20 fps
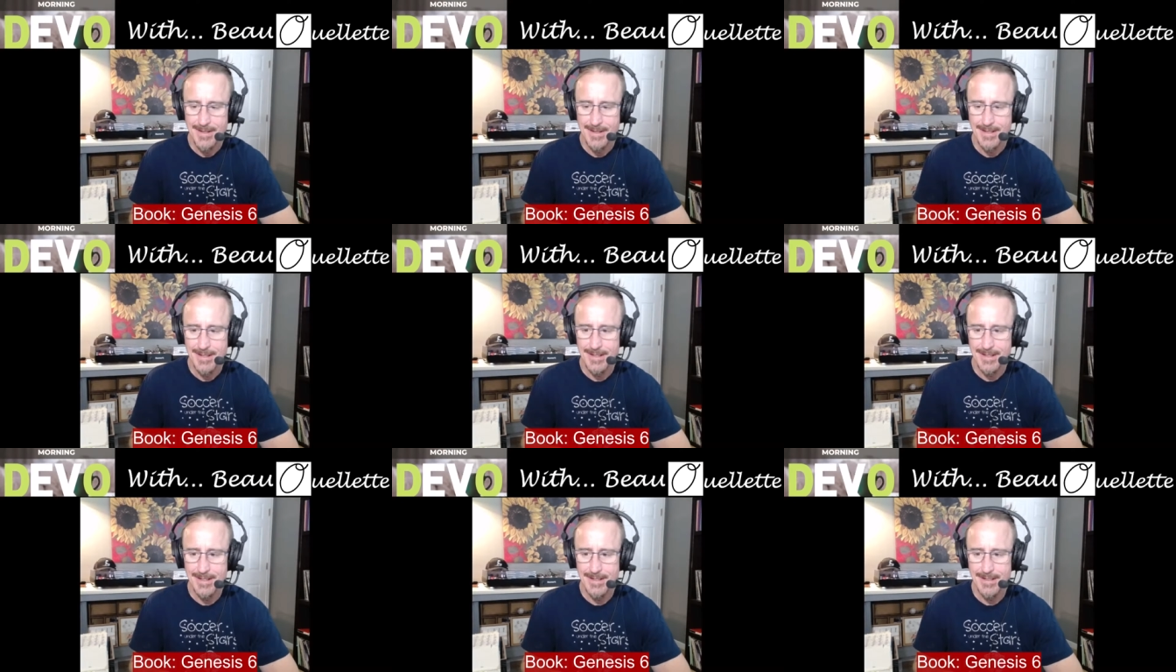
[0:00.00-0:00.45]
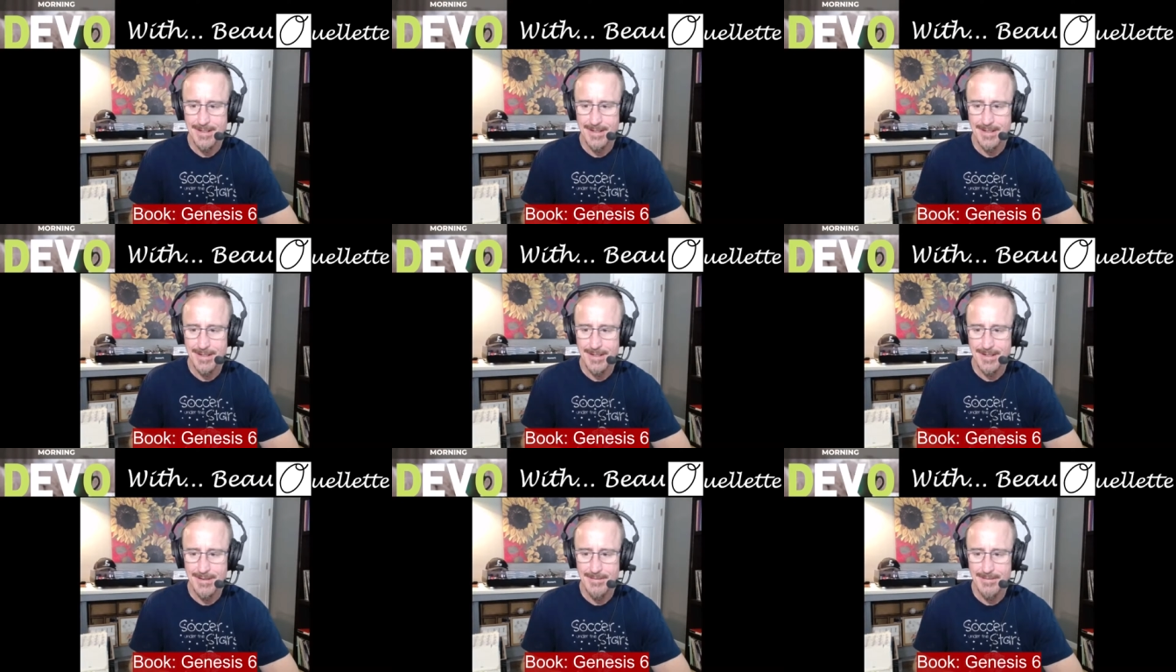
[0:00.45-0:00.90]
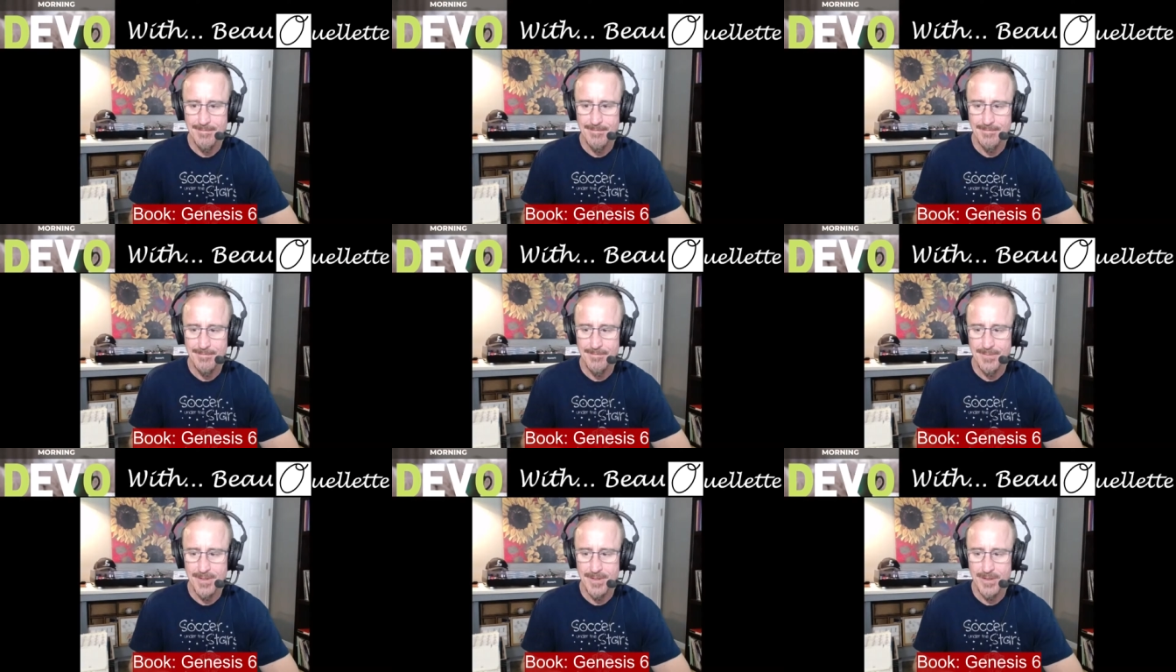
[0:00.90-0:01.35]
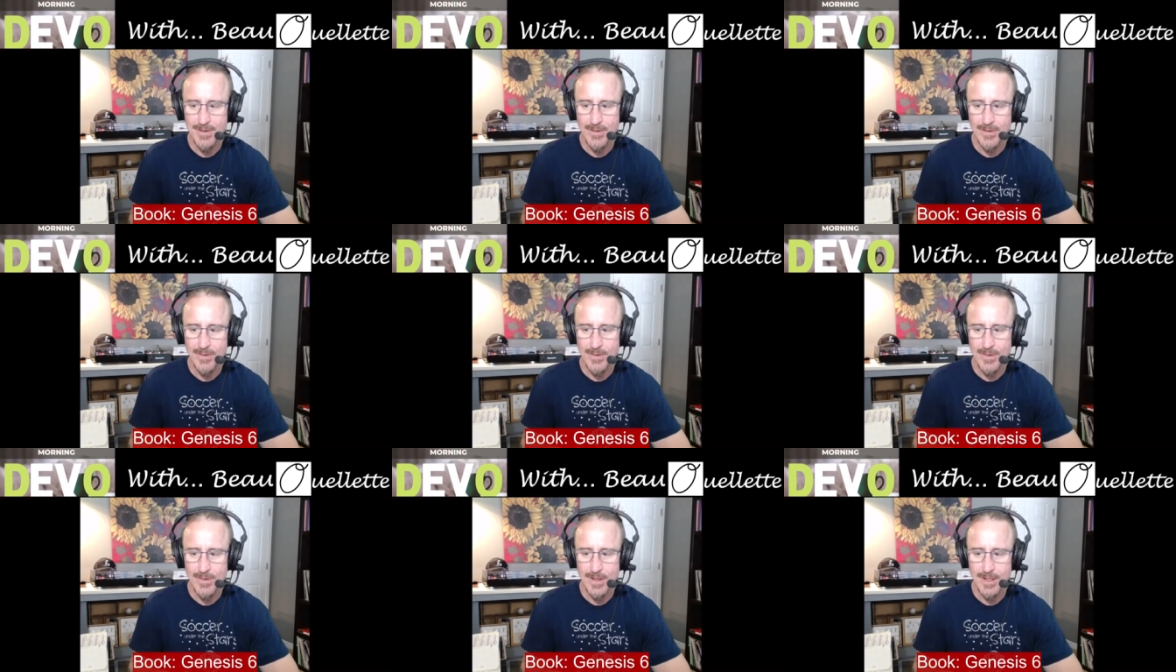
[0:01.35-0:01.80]
in um, you
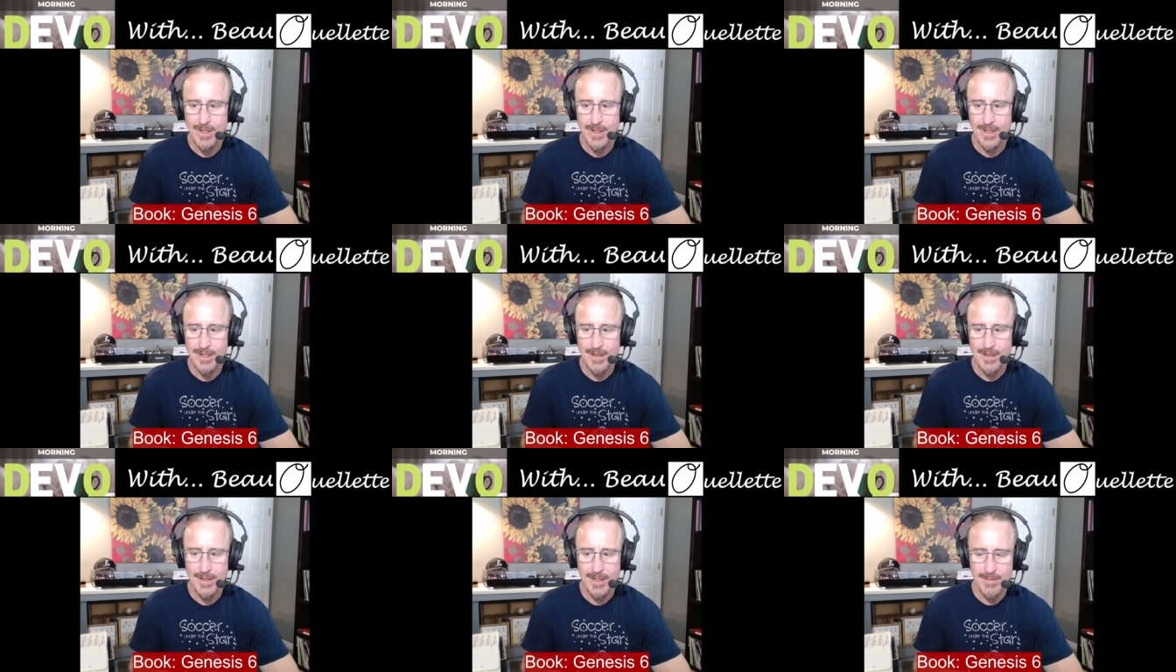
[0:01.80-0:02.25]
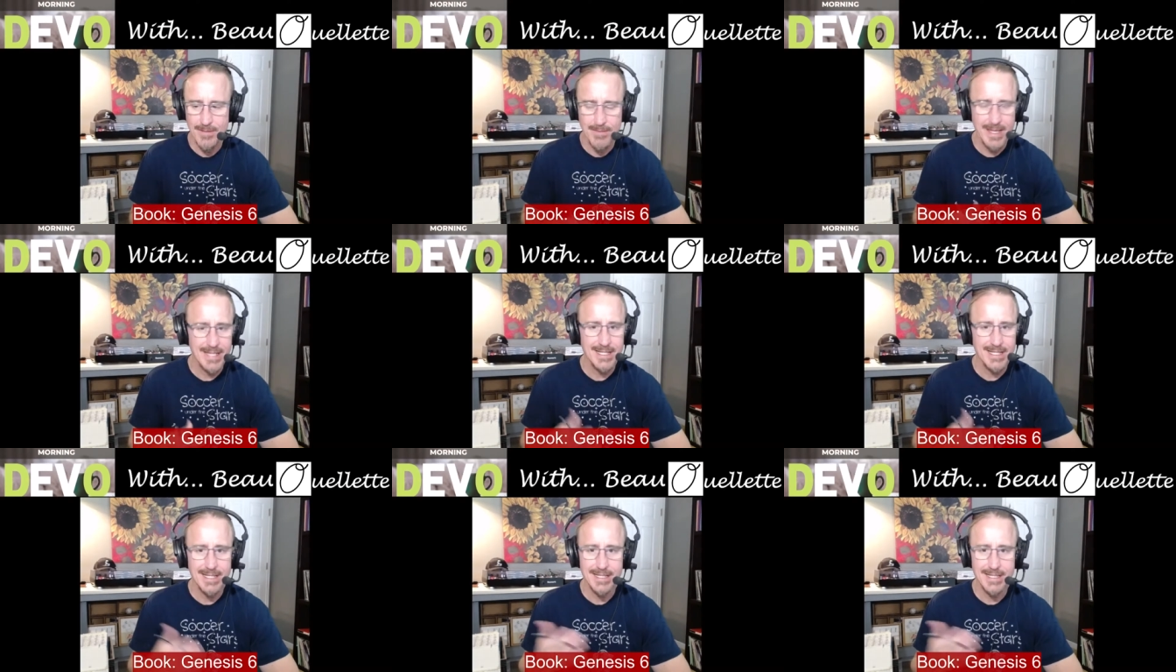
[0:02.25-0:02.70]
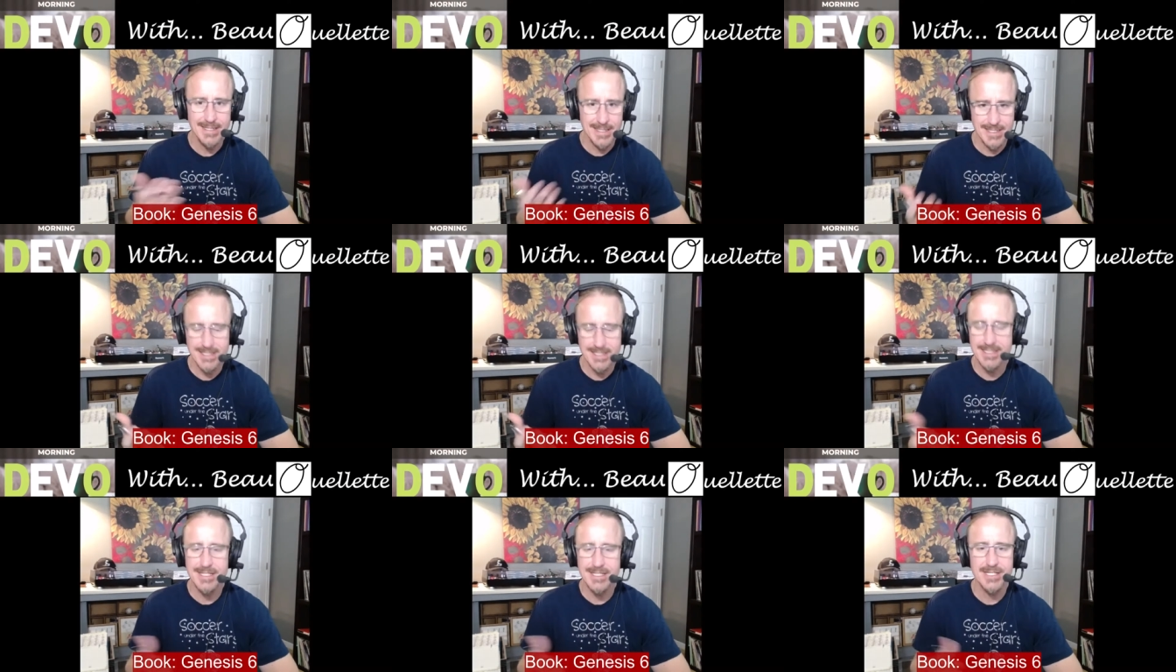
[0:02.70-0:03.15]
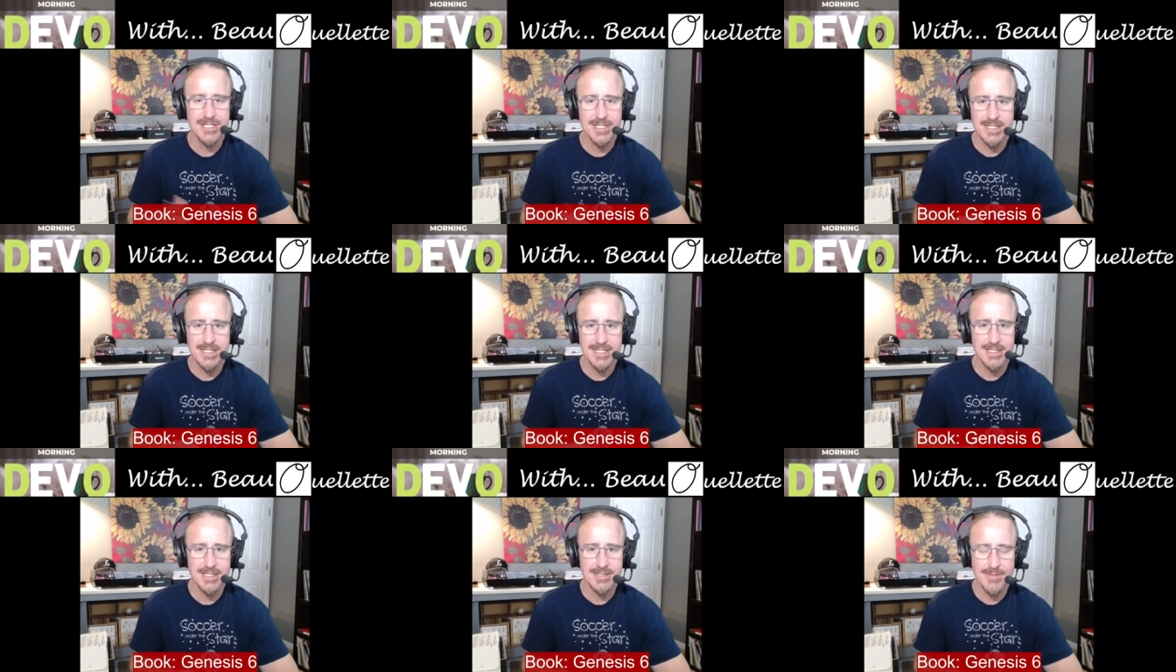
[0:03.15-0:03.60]
know uh, in making the decisions
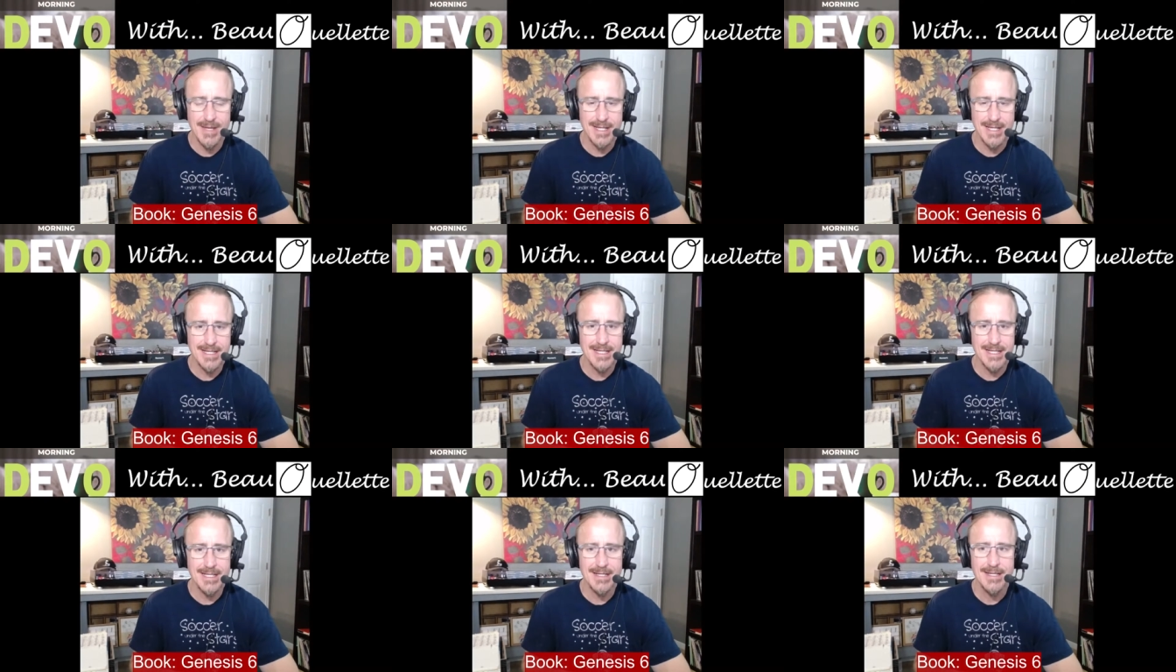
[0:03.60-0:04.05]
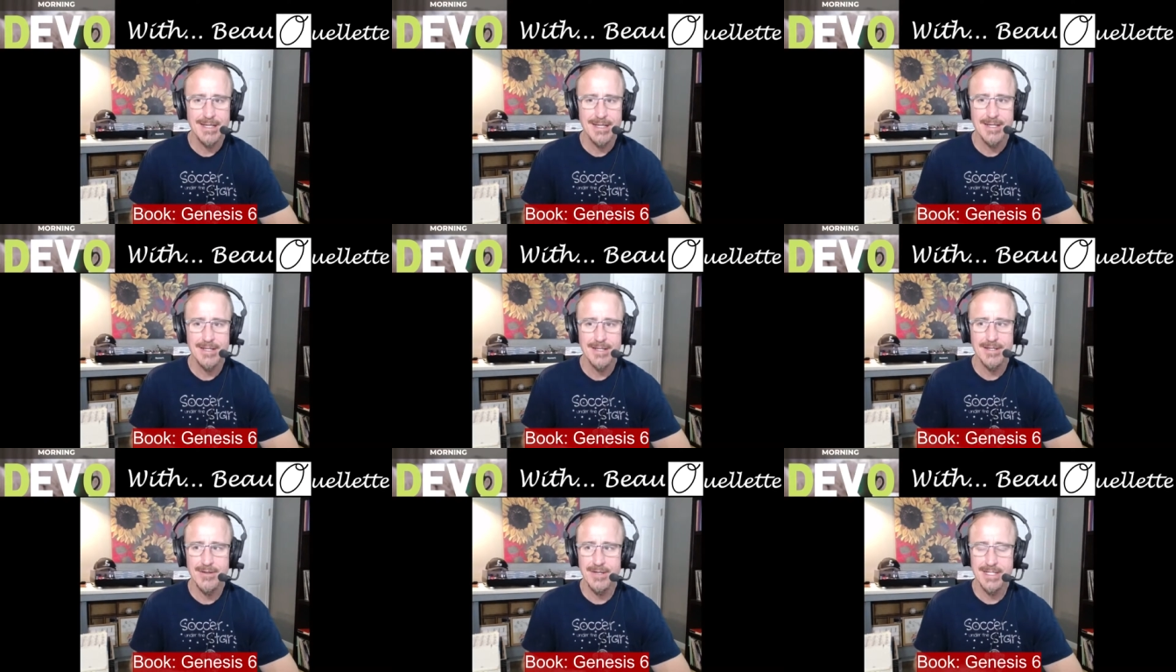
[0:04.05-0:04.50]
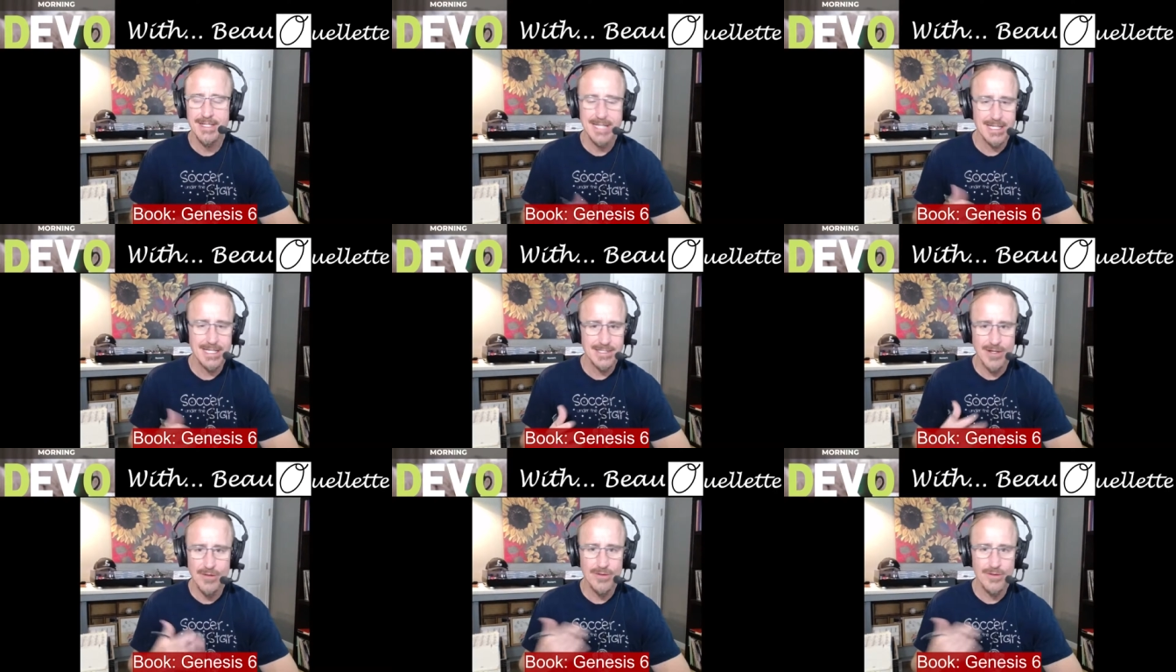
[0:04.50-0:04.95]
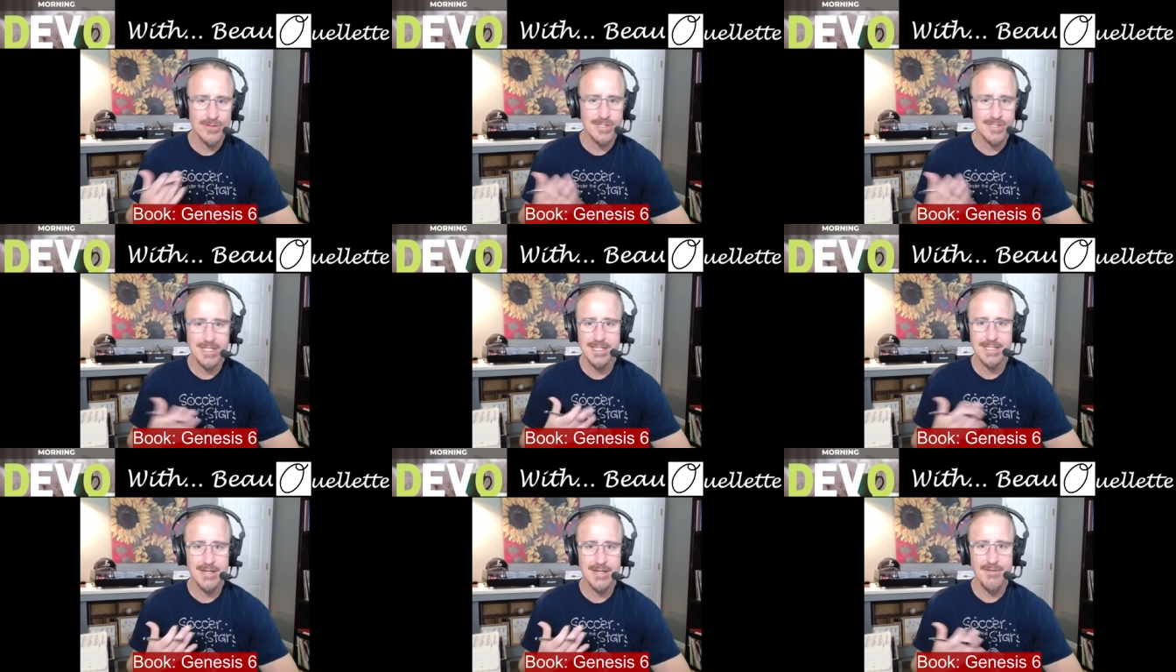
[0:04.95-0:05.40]
that he's making. You know, he takes all those
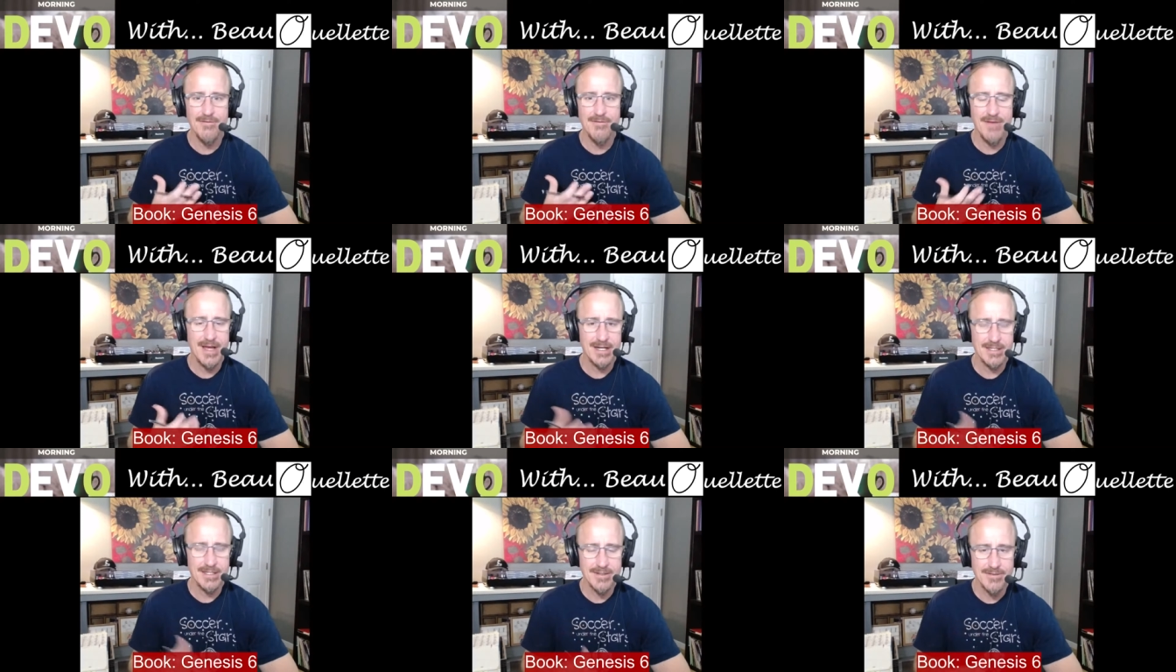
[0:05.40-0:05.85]
things in effect, uh,